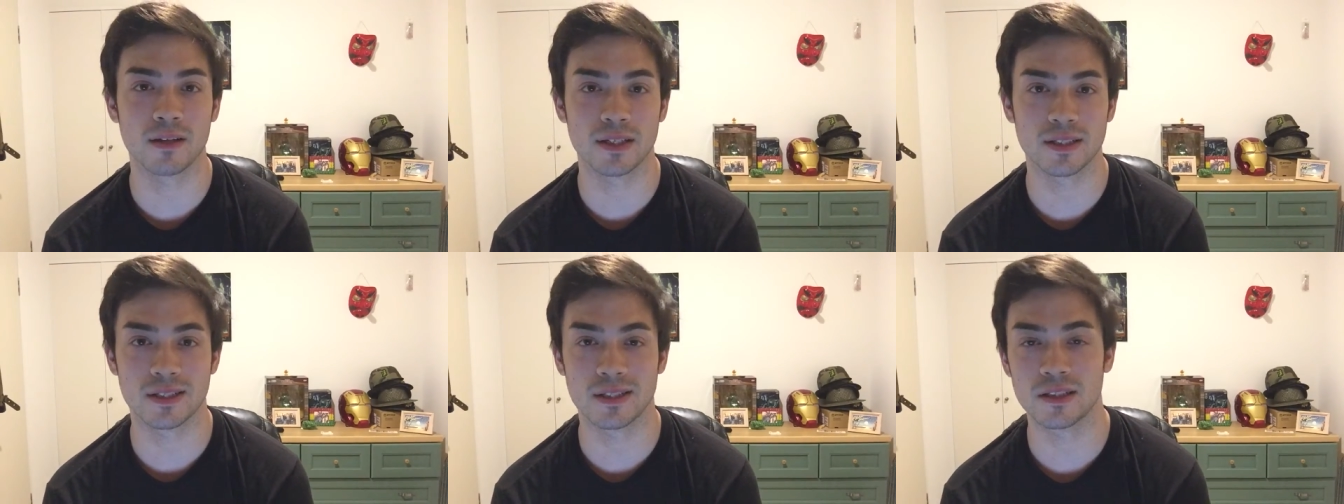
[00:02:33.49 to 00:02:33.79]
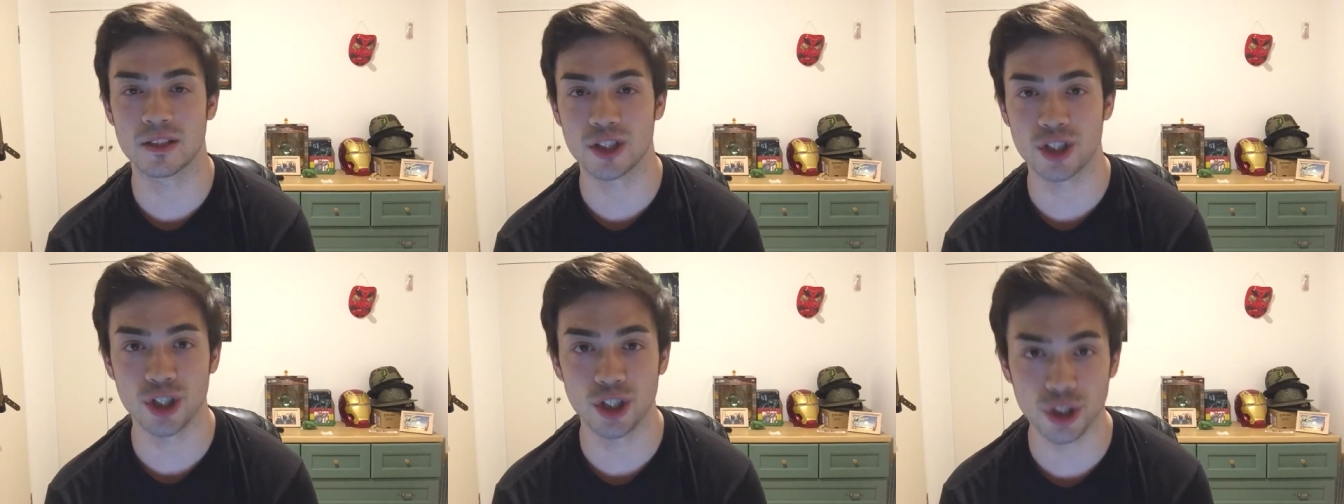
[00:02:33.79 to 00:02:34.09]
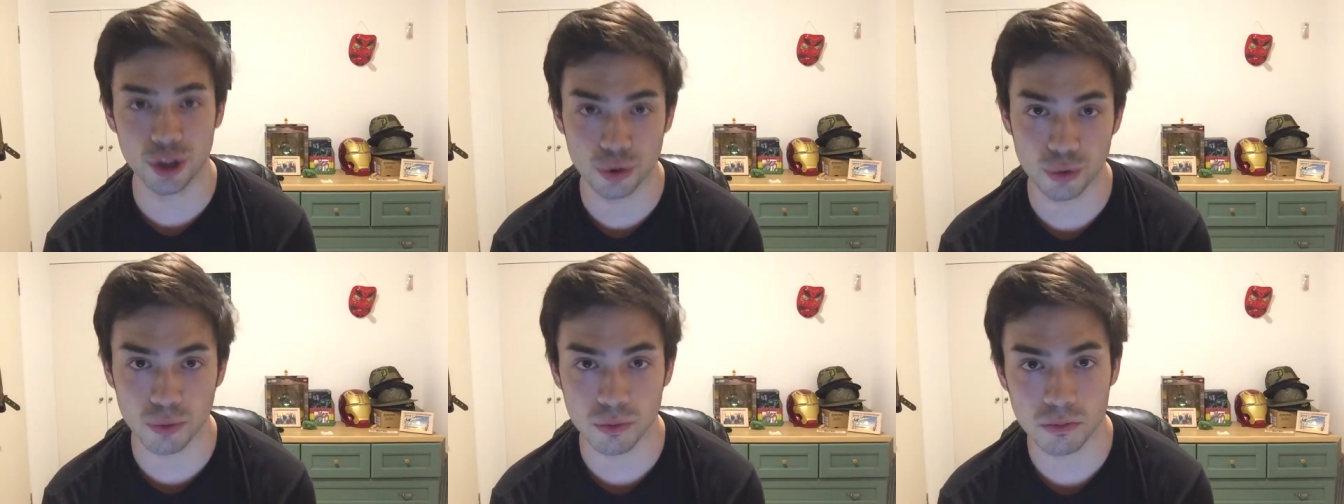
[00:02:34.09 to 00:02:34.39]
This is
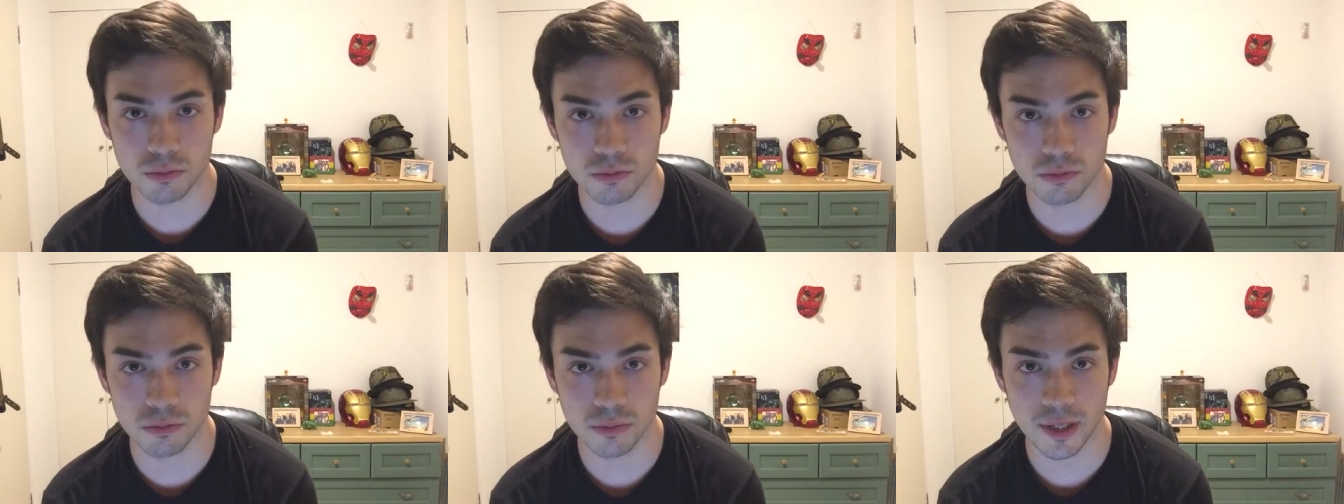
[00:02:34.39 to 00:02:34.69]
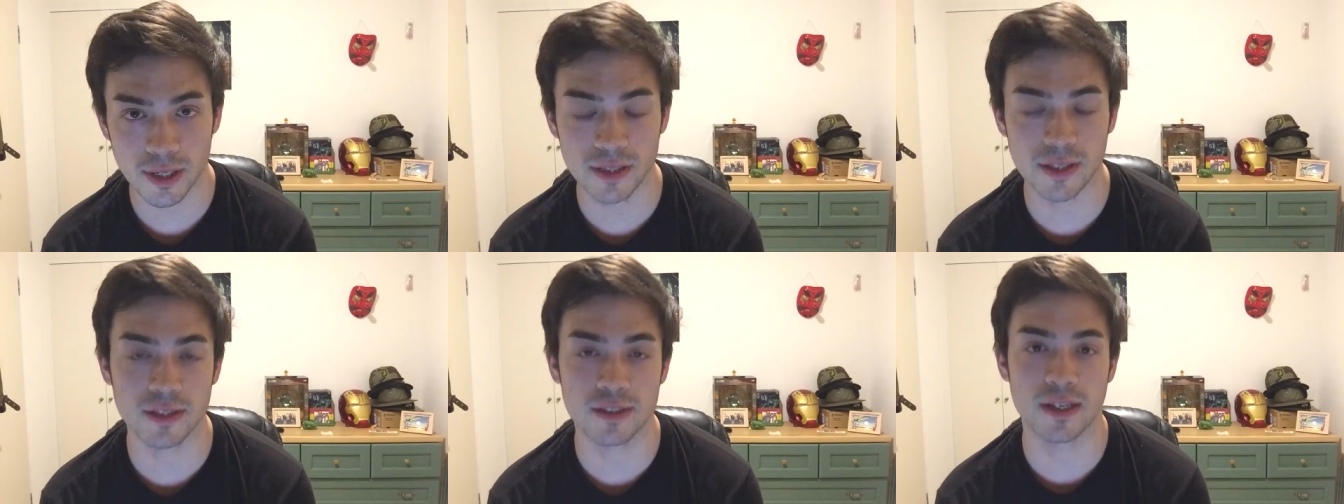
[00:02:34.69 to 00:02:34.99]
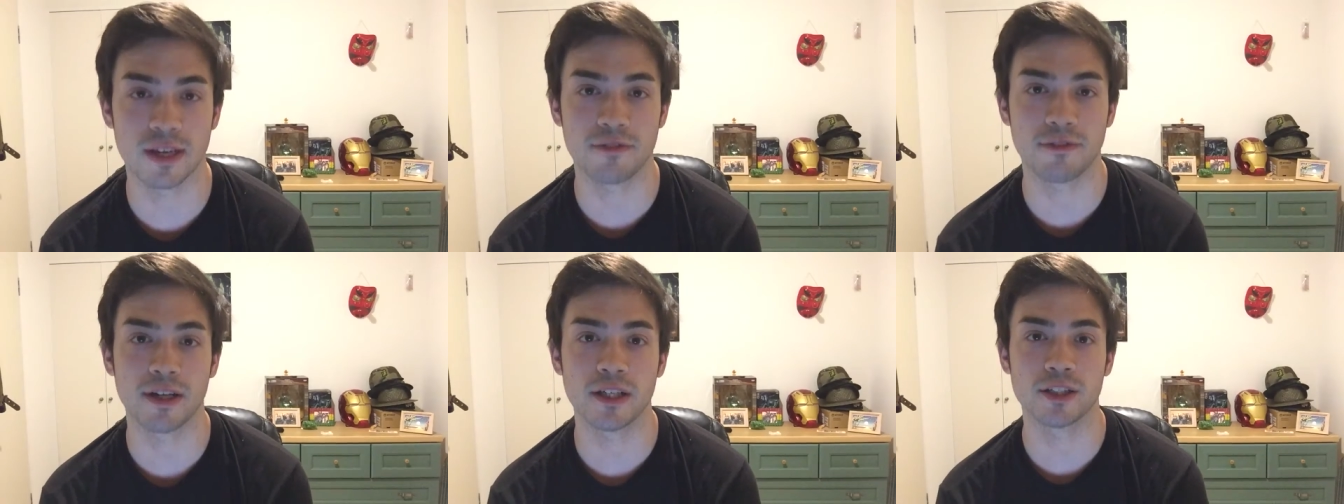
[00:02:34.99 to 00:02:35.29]
you in this
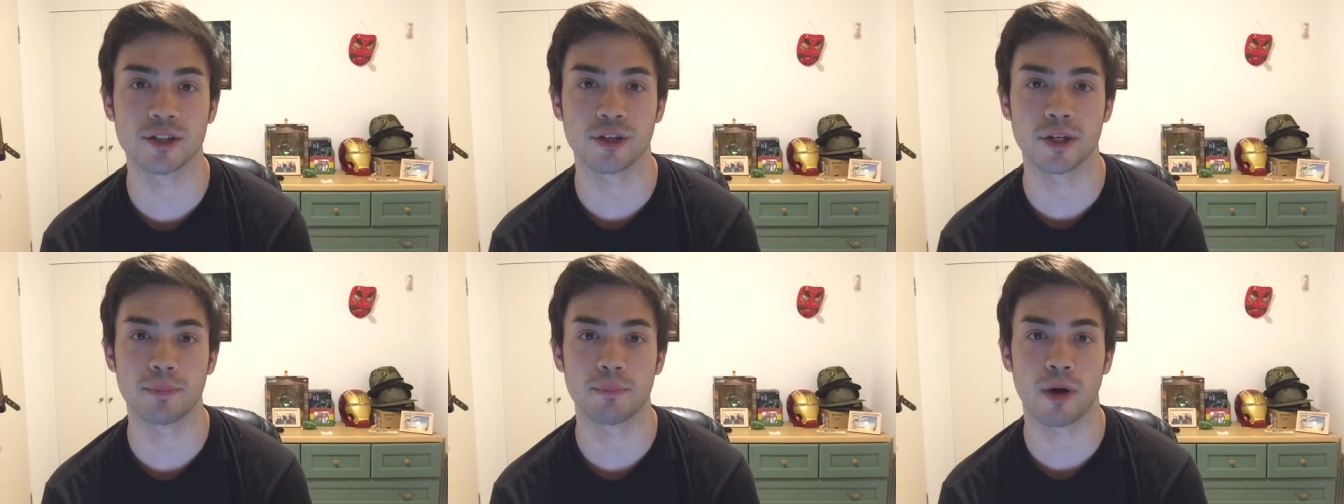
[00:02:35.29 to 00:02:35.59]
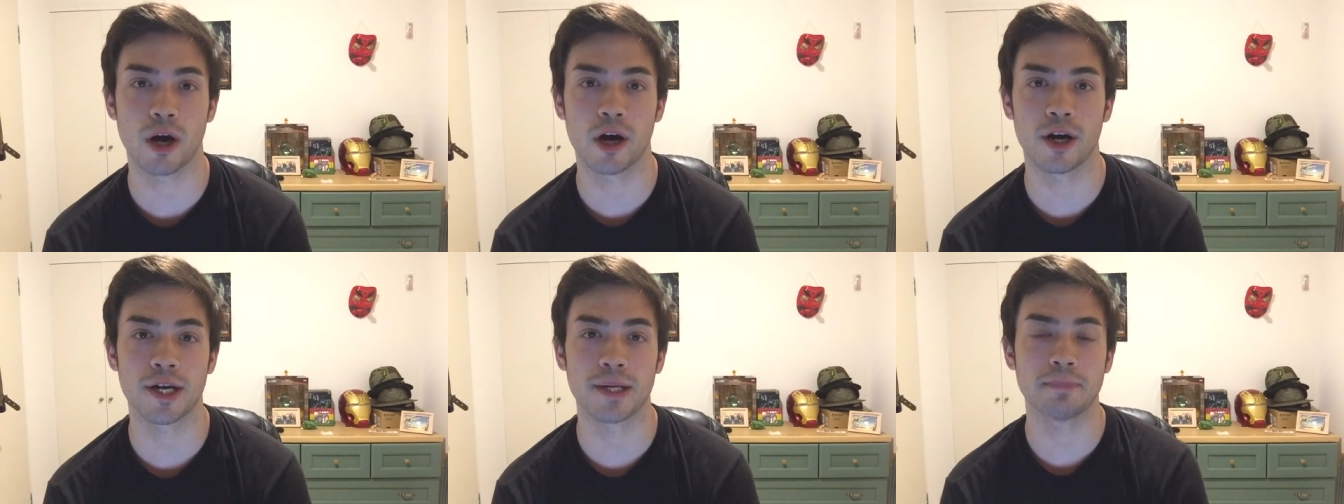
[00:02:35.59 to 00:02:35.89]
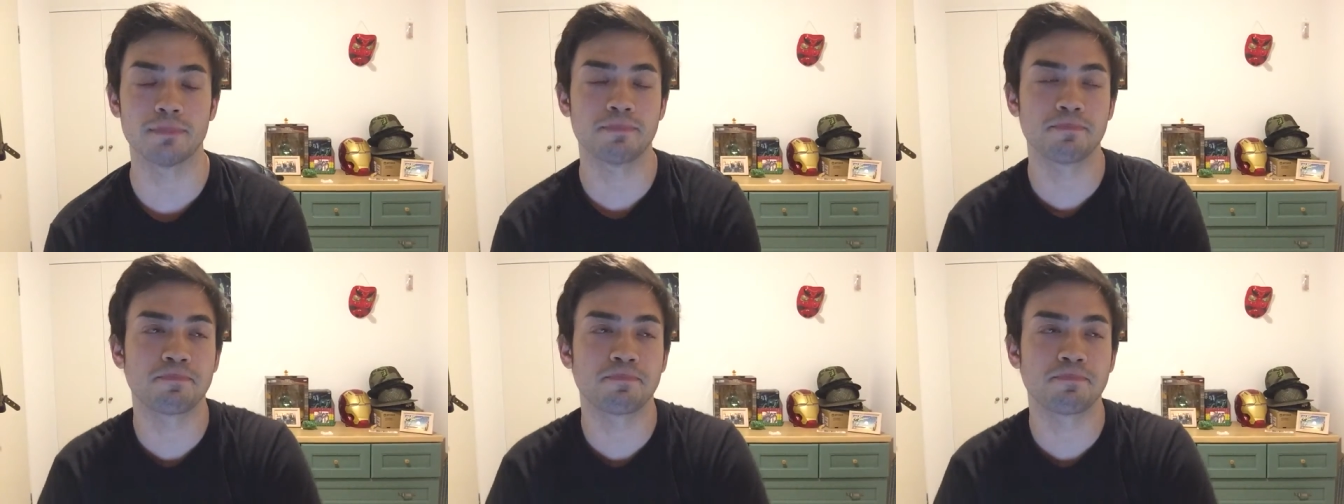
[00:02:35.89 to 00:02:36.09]
adventuring party.